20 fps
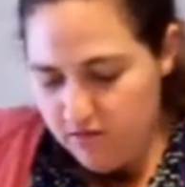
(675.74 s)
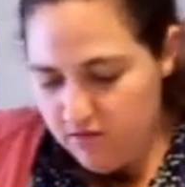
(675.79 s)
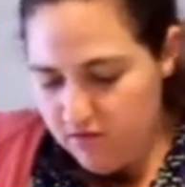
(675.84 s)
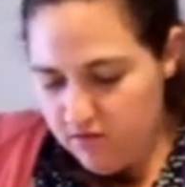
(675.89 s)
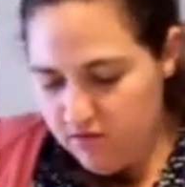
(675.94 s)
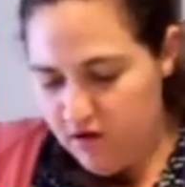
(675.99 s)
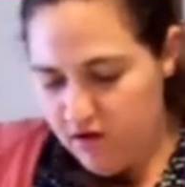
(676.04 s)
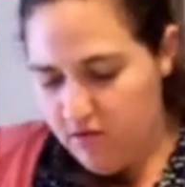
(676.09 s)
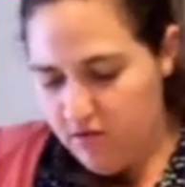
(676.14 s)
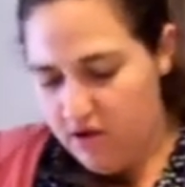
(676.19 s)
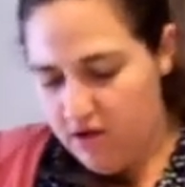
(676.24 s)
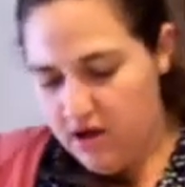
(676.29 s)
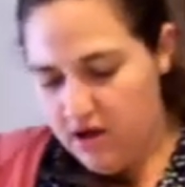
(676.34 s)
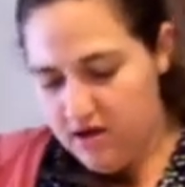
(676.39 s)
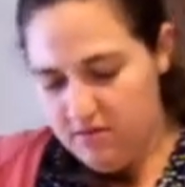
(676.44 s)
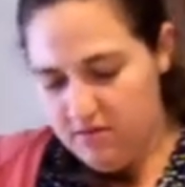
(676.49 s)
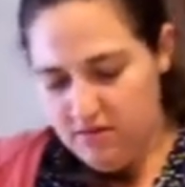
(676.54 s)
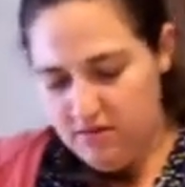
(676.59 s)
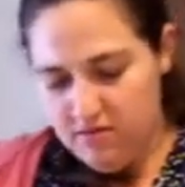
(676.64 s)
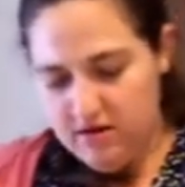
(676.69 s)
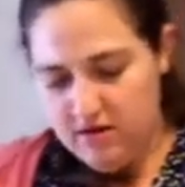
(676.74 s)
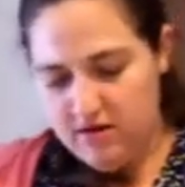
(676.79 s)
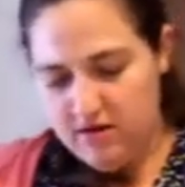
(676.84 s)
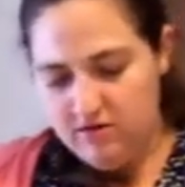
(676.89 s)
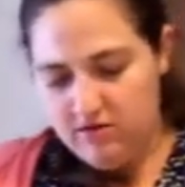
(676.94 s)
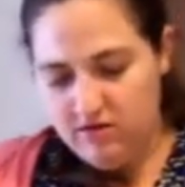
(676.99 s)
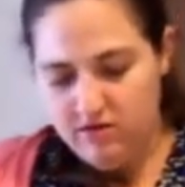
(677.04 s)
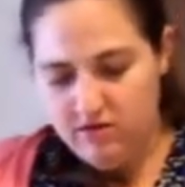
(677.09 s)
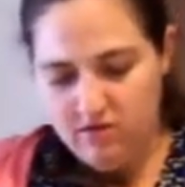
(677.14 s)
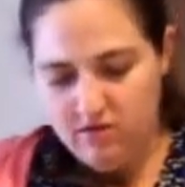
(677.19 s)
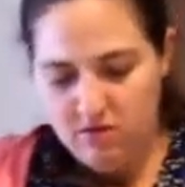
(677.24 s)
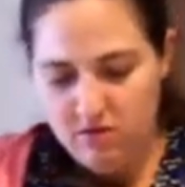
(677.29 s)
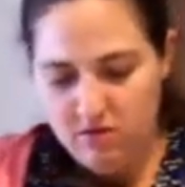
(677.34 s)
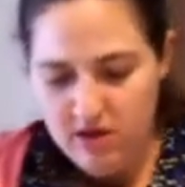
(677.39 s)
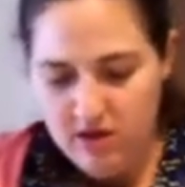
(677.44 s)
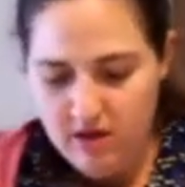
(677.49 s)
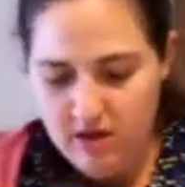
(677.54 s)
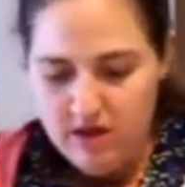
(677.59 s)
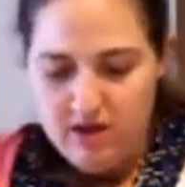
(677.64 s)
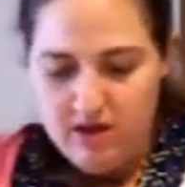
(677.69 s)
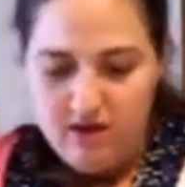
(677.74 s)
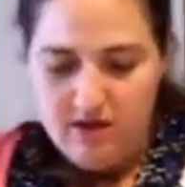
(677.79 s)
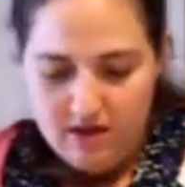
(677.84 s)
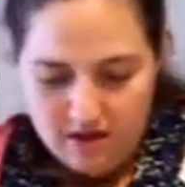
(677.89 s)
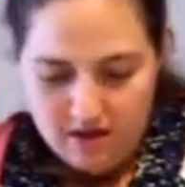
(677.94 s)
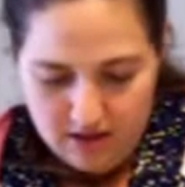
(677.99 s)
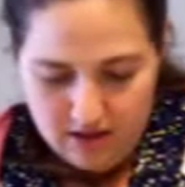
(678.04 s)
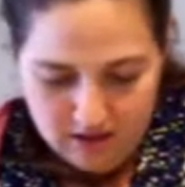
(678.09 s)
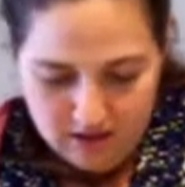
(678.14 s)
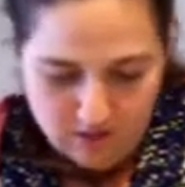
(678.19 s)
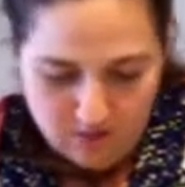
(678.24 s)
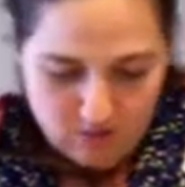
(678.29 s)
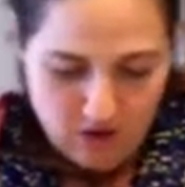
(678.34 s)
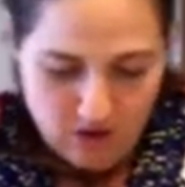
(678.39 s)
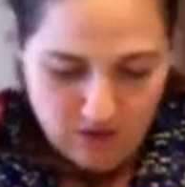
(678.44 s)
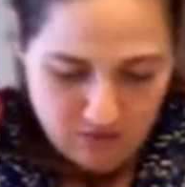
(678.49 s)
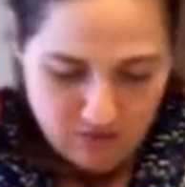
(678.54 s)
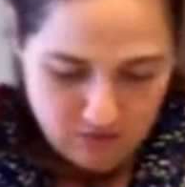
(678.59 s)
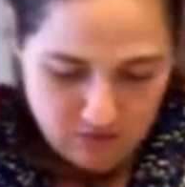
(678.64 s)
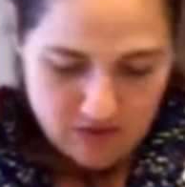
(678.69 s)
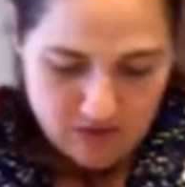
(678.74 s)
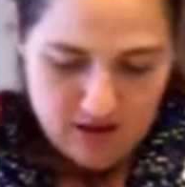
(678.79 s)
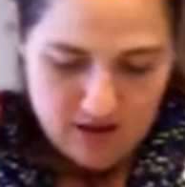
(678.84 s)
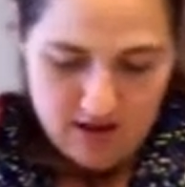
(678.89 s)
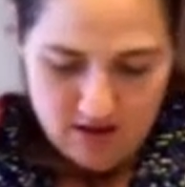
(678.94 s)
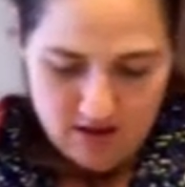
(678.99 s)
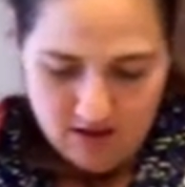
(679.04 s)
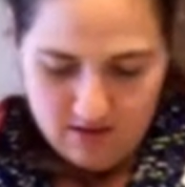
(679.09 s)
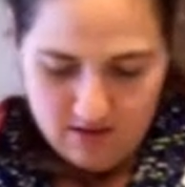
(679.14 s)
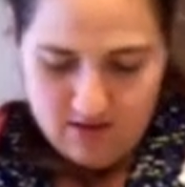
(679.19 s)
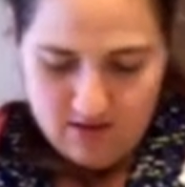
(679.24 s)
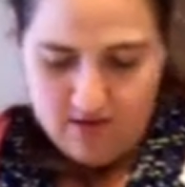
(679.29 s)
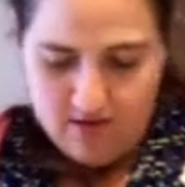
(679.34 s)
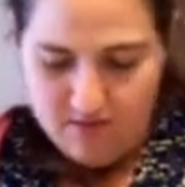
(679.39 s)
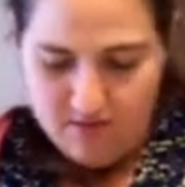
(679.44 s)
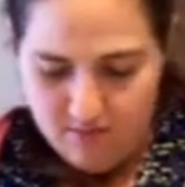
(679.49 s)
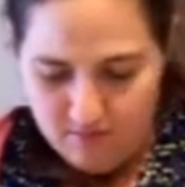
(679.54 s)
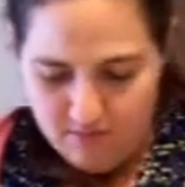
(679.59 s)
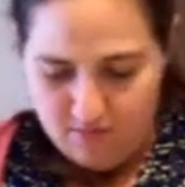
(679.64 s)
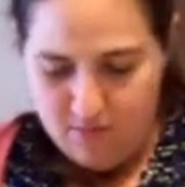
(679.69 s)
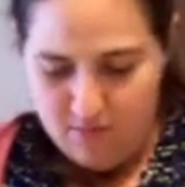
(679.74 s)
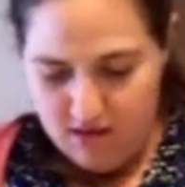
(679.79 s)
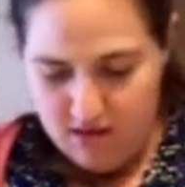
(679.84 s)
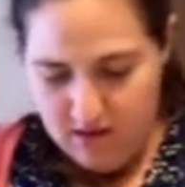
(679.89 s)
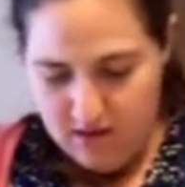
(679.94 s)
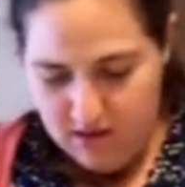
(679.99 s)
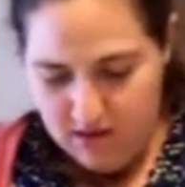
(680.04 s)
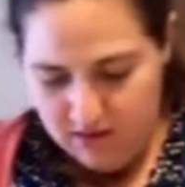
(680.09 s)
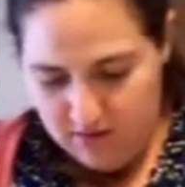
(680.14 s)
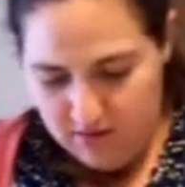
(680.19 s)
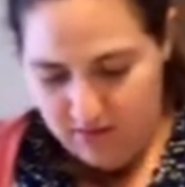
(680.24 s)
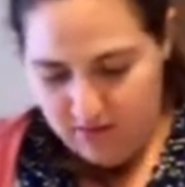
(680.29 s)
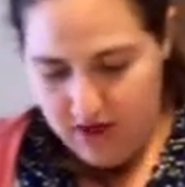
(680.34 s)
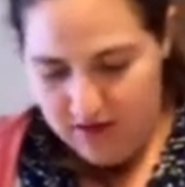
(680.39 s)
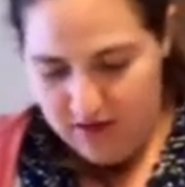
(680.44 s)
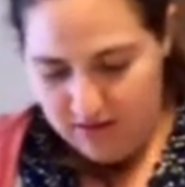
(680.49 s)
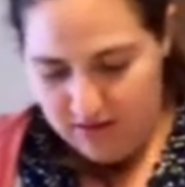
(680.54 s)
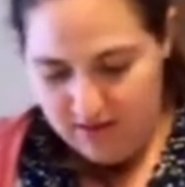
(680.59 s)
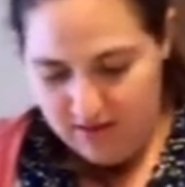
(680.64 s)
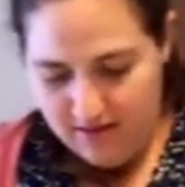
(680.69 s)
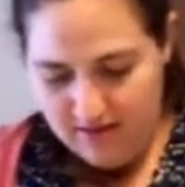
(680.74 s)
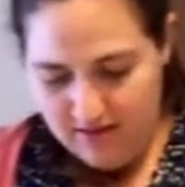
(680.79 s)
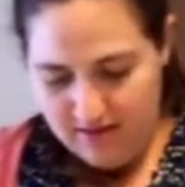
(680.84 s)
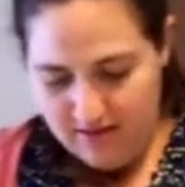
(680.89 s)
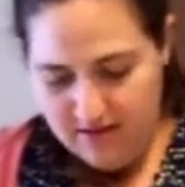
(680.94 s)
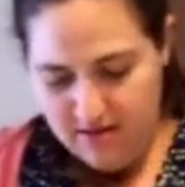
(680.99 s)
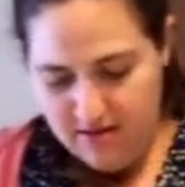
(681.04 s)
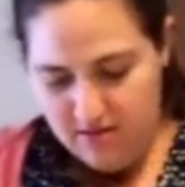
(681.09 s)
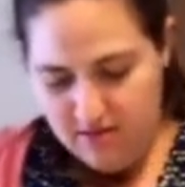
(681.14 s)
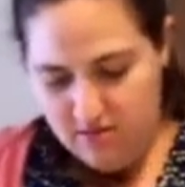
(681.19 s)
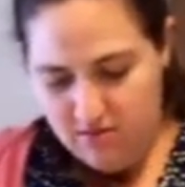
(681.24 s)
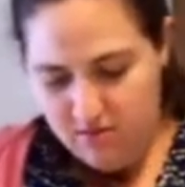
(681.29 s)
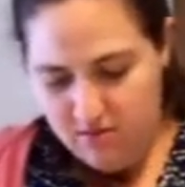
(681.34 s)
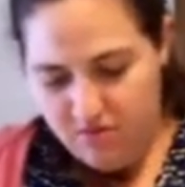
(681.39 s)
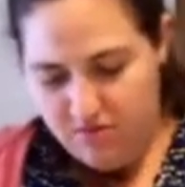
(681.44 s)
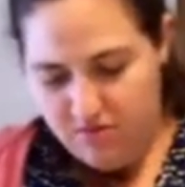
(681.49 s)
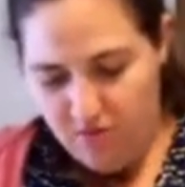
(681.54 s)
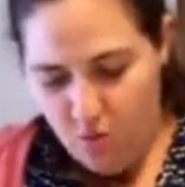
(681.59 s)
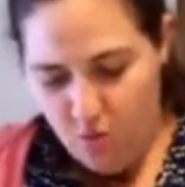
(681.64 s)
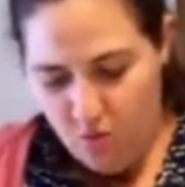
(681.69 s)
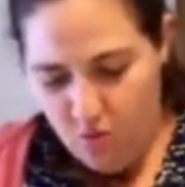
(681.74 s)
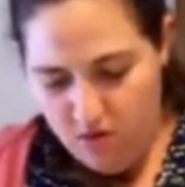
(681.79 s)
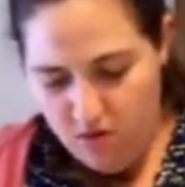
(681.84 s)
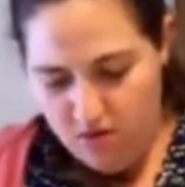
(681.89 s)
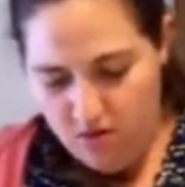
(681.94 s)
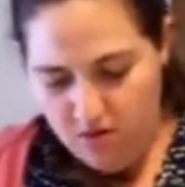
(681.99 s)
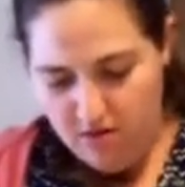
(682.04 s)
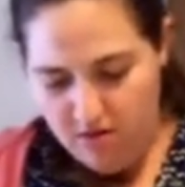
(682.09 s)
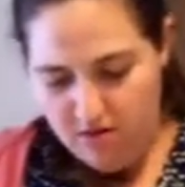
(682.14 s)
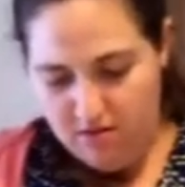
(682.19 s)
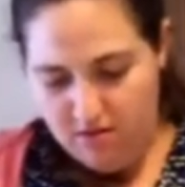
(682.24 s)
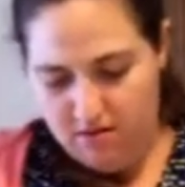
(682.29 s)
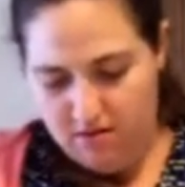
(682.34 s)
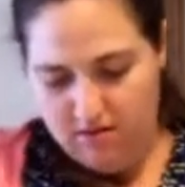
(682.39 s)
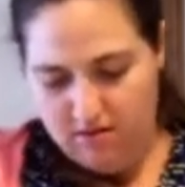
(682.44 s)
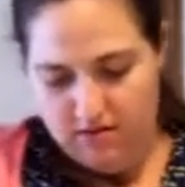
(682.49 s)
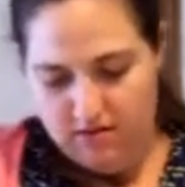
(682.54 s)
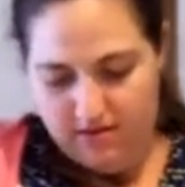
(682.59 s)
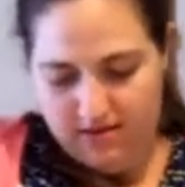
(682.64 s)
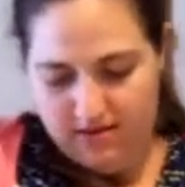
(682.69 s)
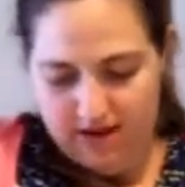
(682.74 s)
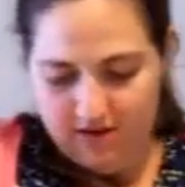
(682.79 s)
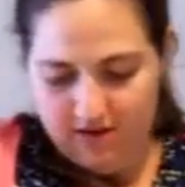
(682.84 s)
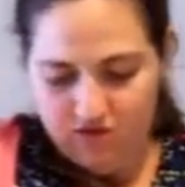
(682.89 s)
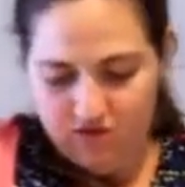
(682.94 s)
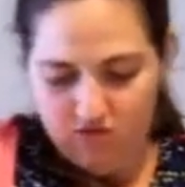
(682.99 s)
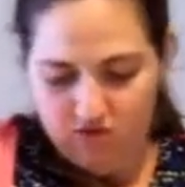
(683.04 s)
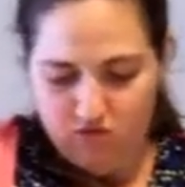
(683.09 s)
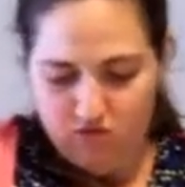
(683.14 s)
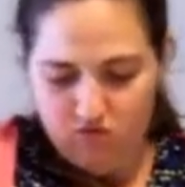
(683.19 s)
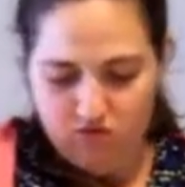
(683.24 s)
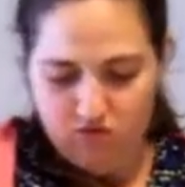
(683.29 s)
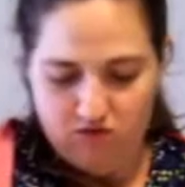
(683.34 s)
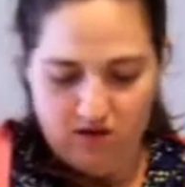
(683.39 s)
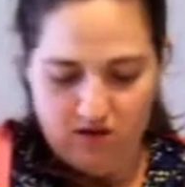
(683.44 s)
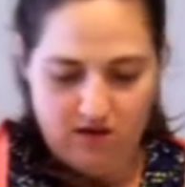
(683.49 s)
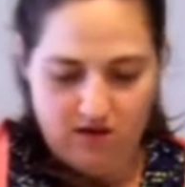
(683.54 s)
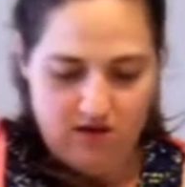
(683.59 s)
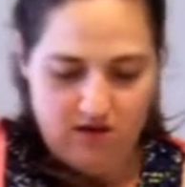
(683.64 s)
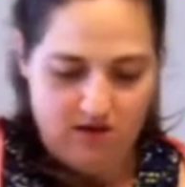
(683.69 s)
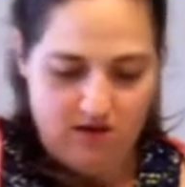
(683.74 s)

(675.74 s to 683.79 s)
So I'm going to roughly divide this into 4 sections.